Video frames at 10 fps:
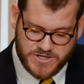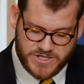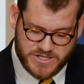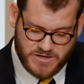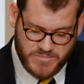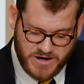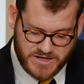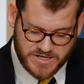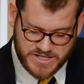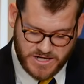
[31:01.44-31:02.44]
She's an
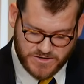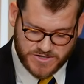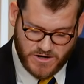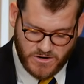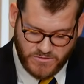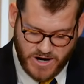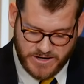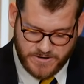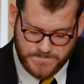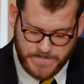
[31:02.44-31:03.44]
American
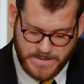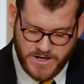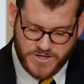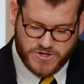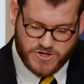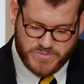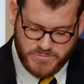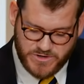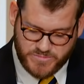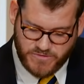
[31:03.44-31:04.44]
singer-songwriter. Church
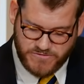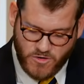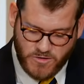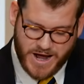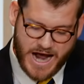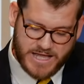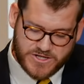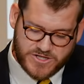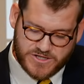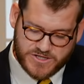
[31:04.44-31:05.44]
members perform
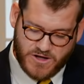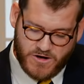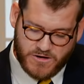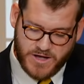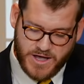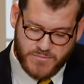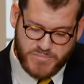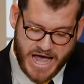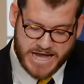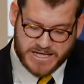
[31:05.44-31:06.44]
Eilish's song,
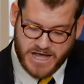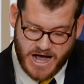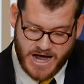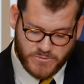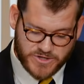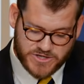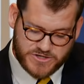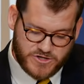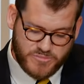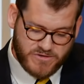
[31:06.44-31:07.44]
Bad Guy, which
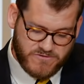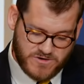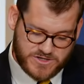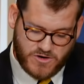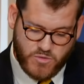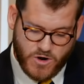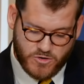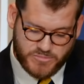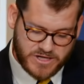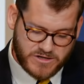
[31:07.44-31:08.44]
is too perverse to
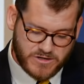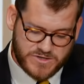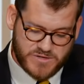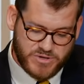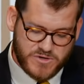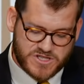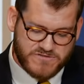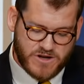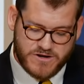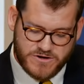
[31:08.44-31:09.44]
quote, but includes
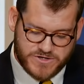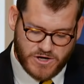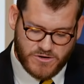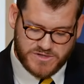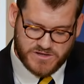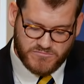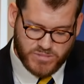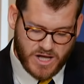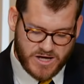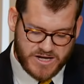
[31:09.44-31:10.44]
abusive undertones of
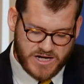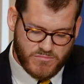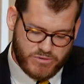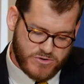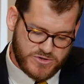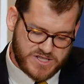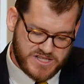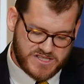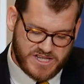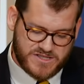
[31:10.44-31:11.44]
blood and
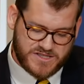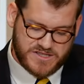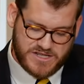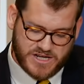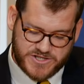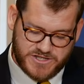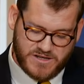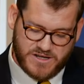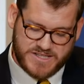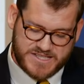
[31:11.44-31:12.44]
bruises and seduction
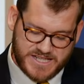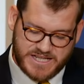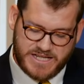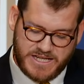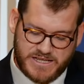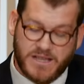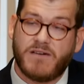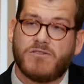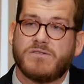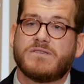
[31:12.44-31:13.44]
on sickening
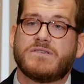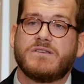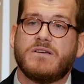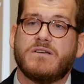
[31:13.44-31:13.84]
levels.